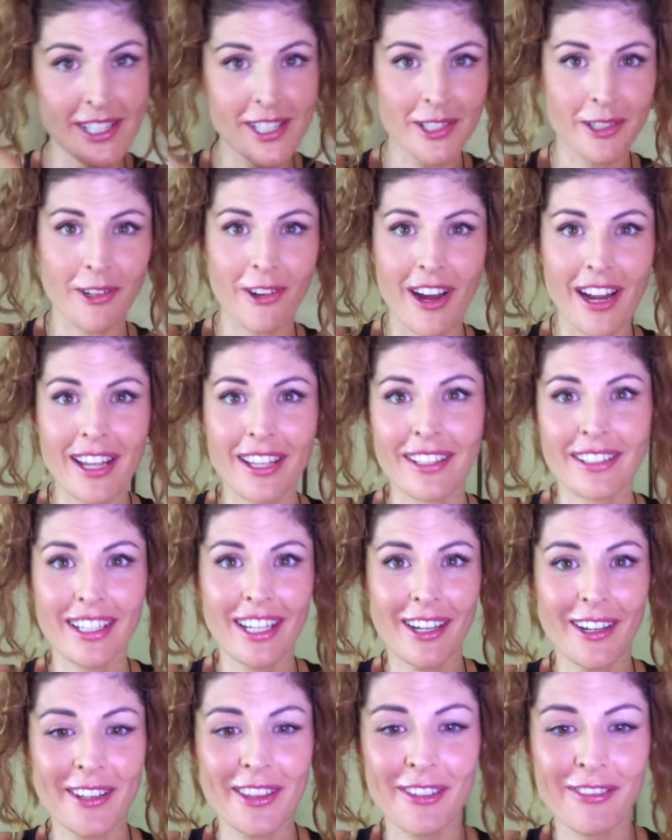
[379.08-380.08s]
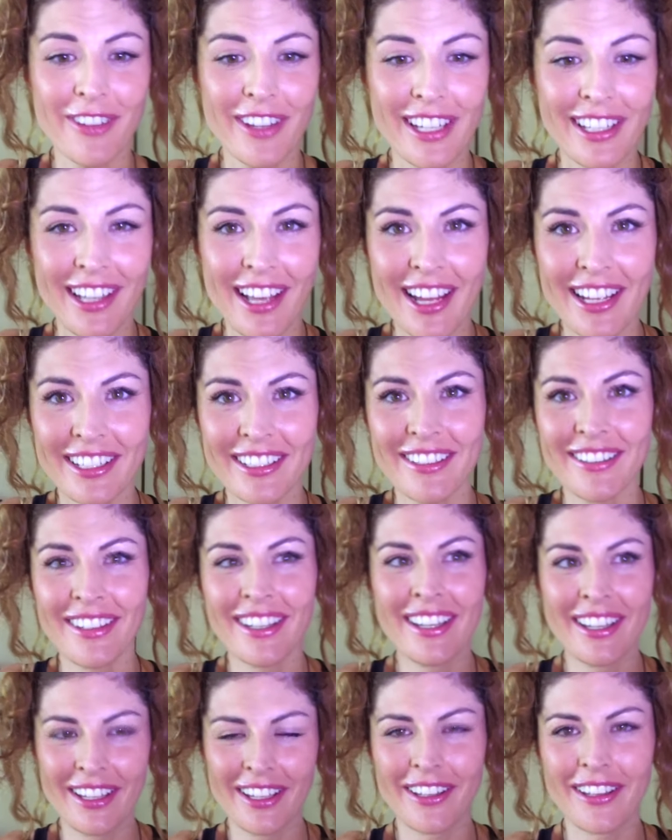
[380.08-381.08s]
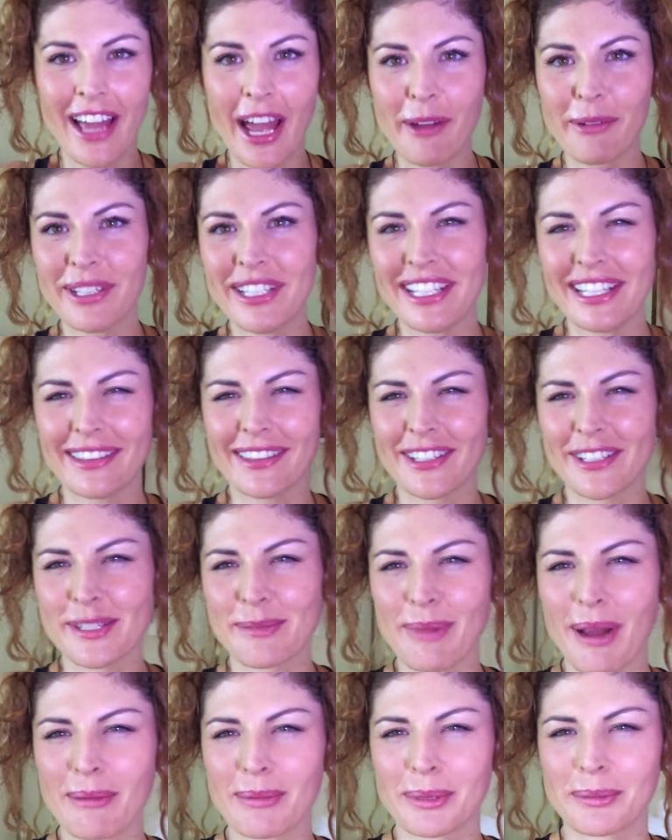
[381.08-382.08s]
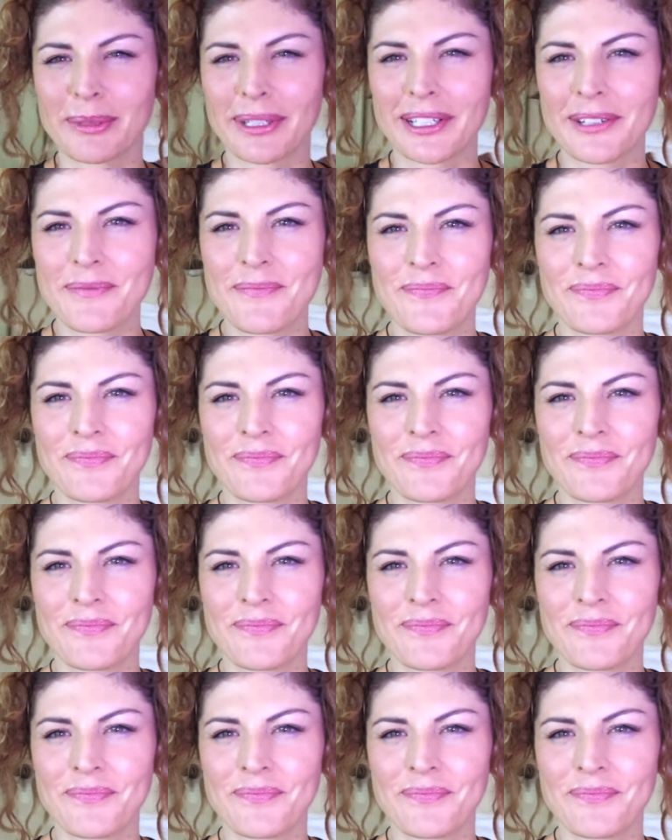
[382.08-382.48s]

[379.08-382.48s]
so great here at the Funny Lion, I would need this probably.